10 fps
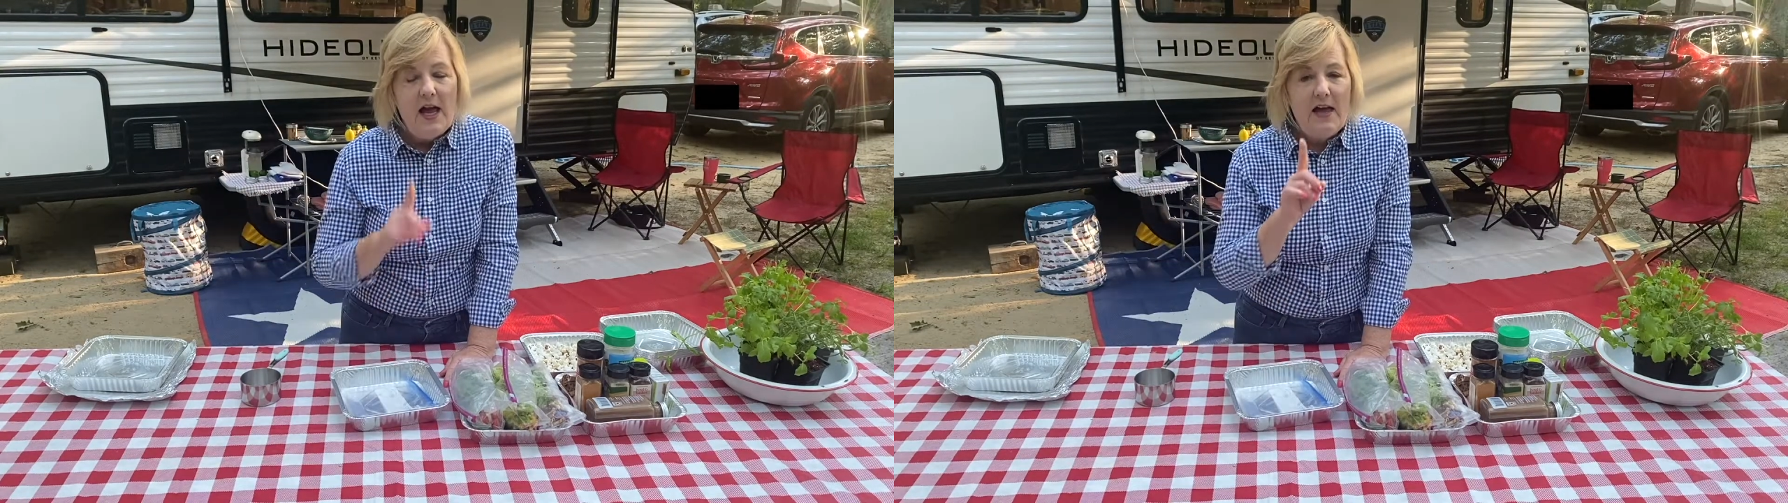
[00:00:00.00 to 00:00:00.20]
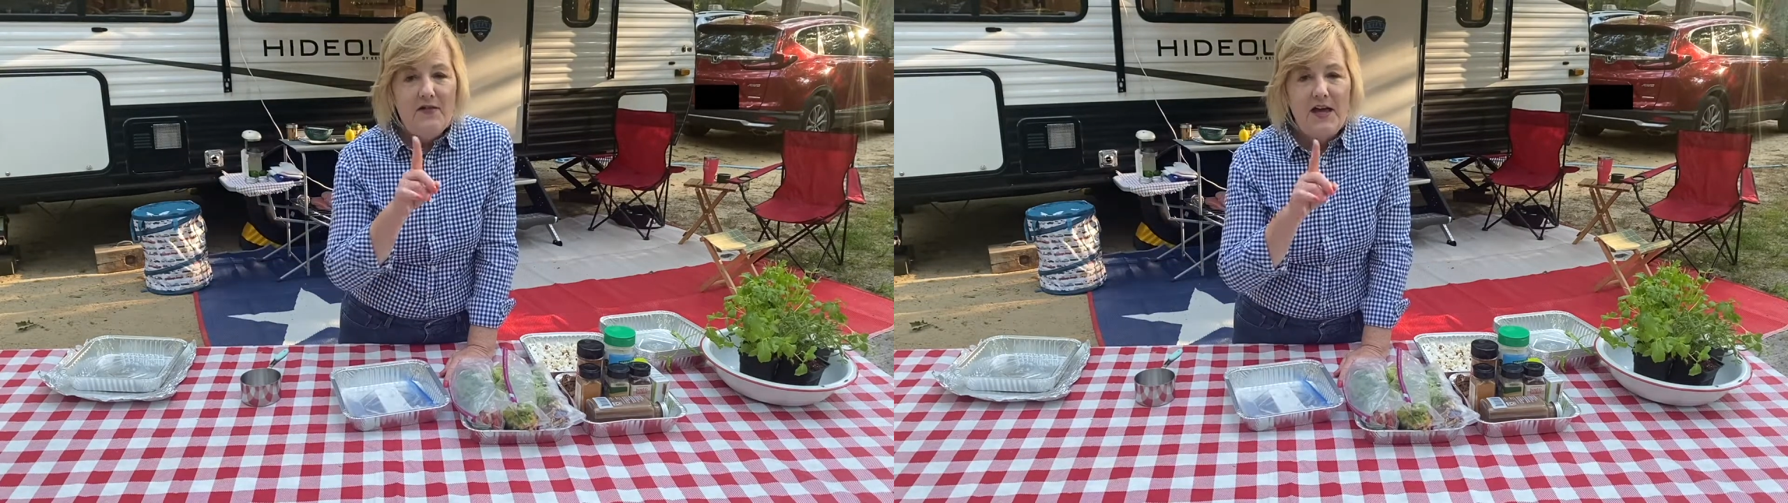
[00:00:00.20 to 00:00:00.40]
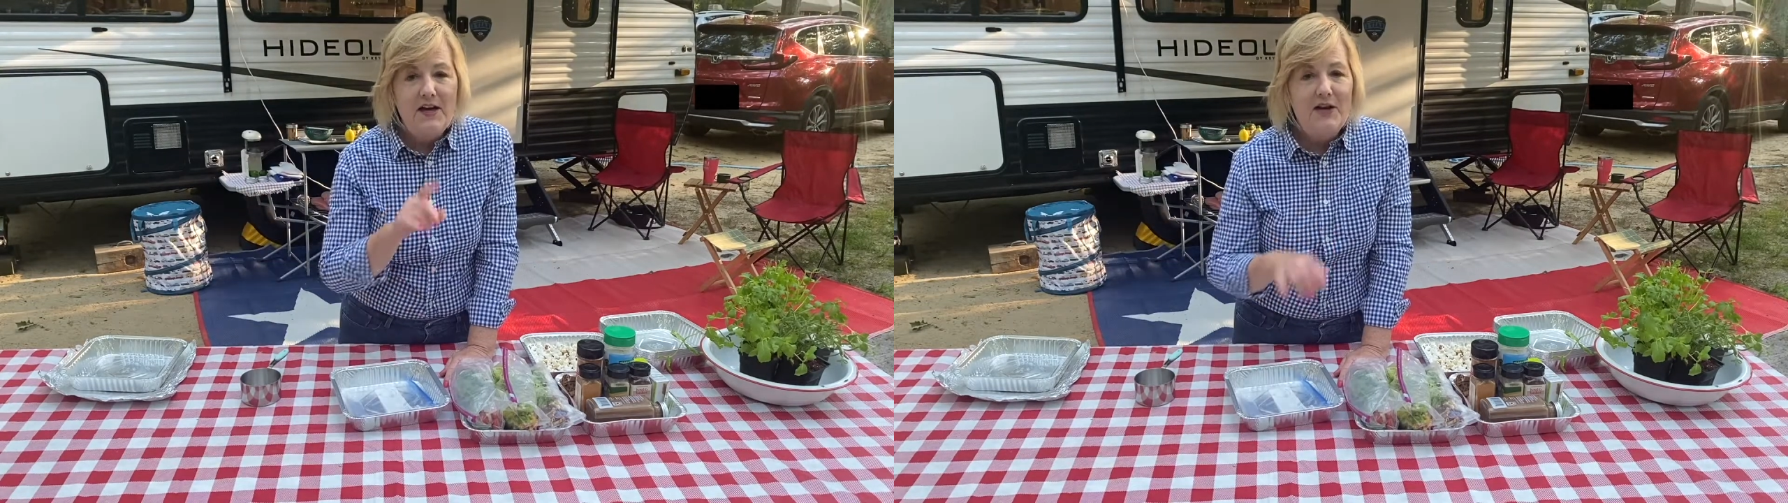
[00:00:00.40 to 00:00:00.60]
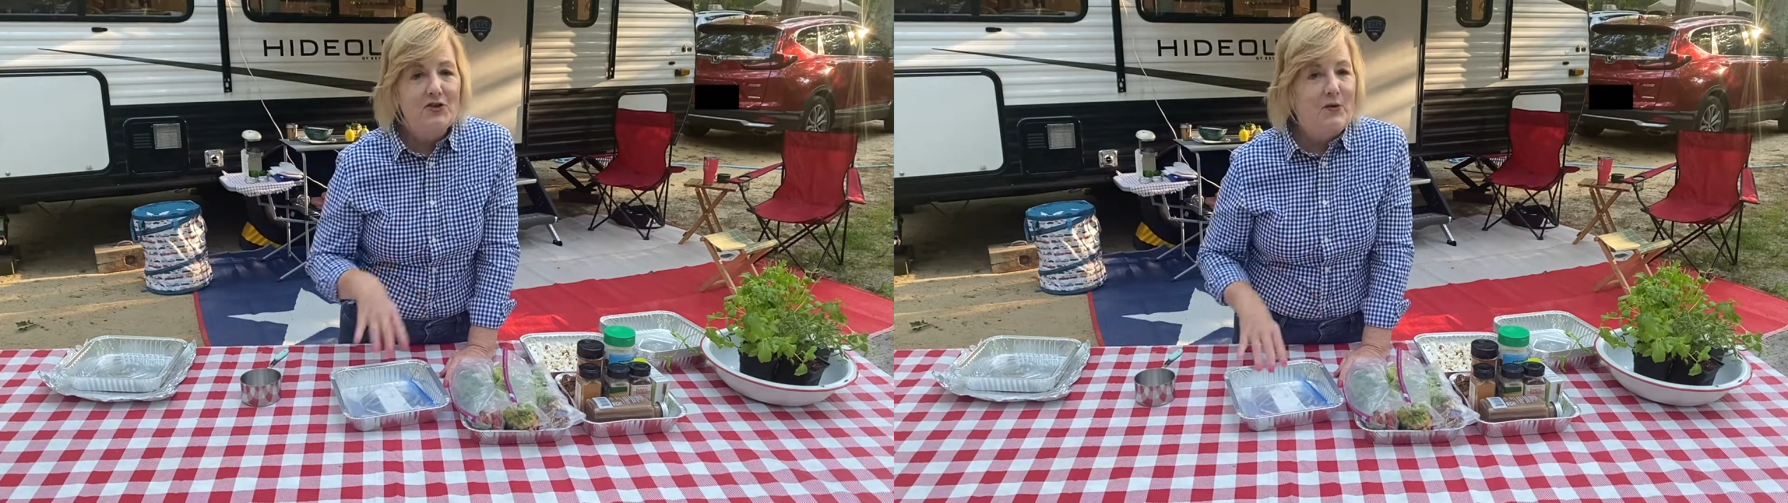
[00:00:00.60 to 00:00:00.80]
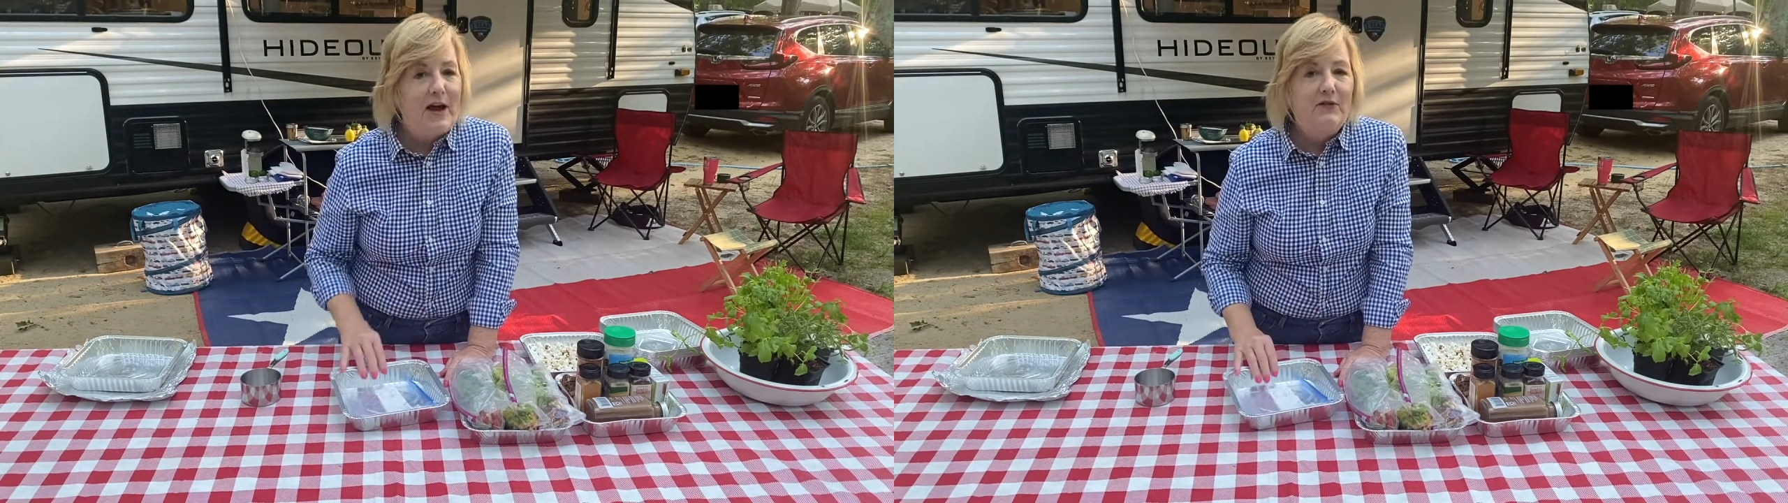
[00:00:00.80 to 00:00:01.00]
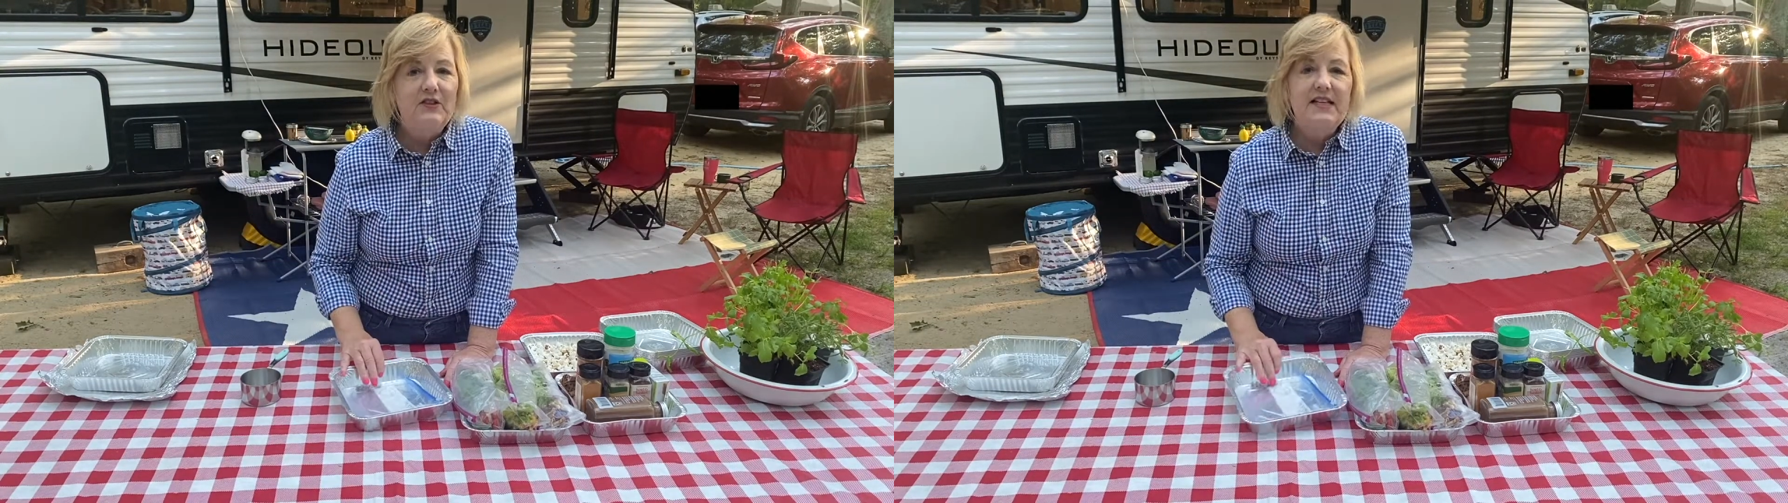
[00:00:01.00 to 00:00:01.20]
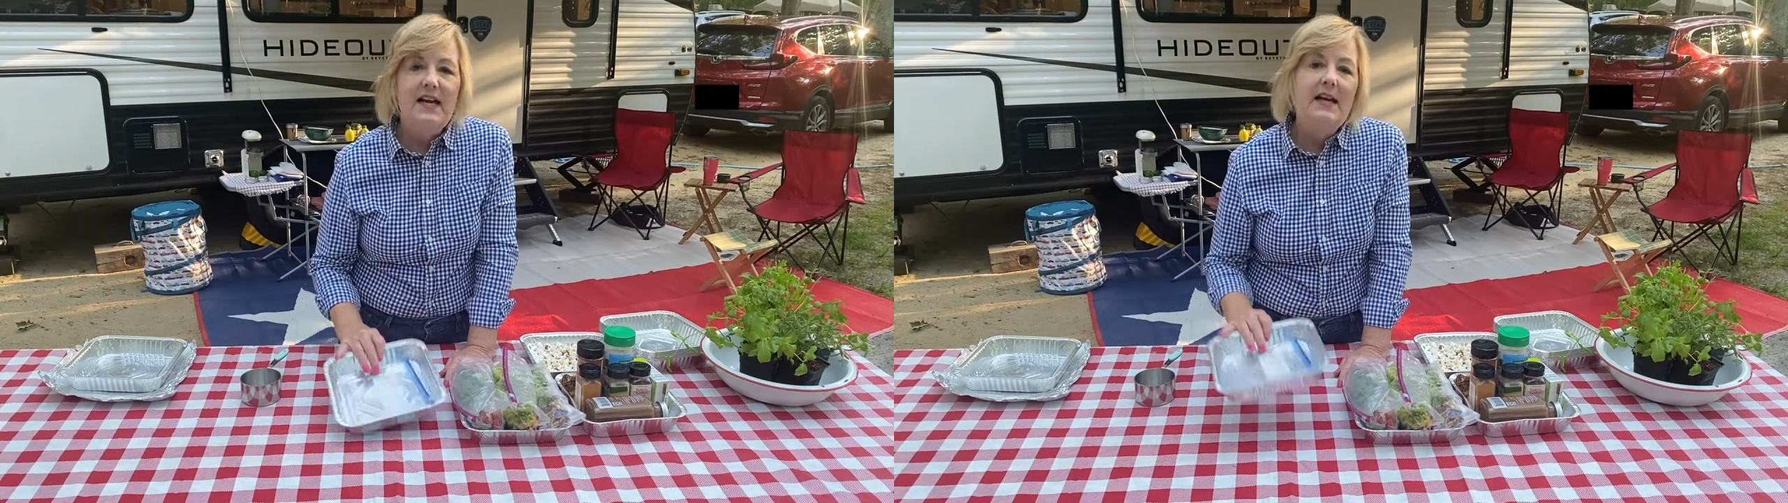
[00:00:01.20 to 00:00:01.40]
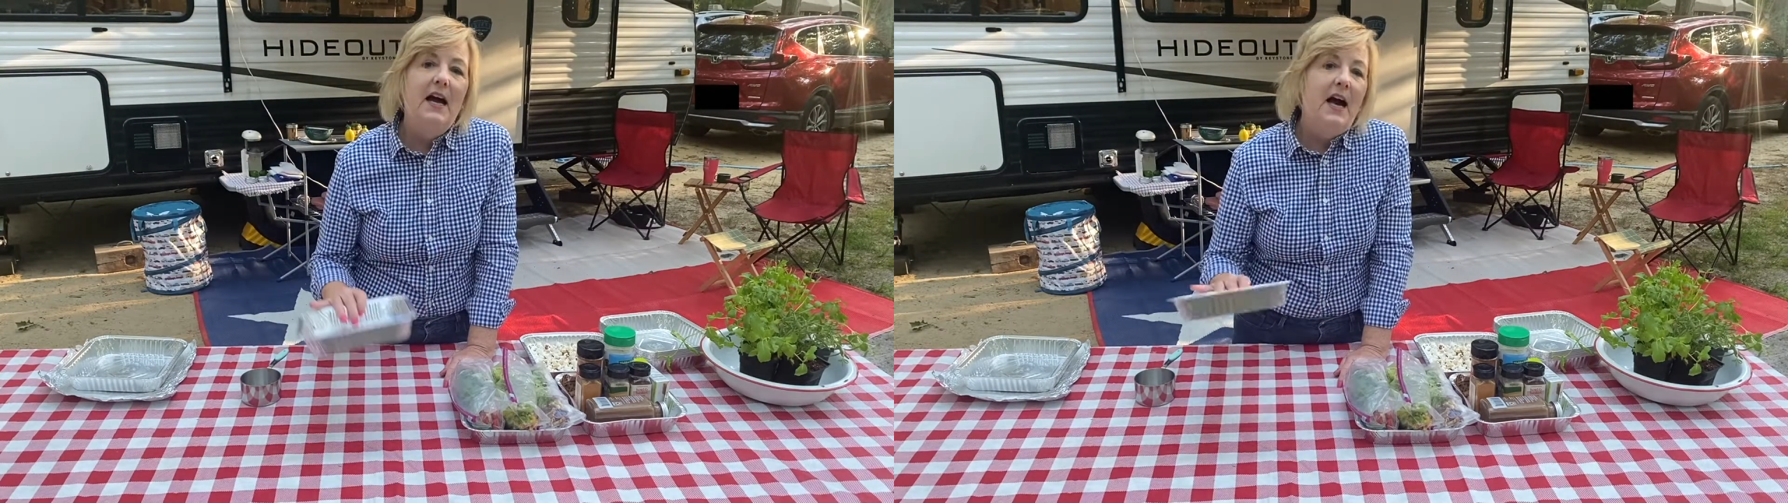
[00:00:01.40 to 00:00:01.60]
and then on travel day,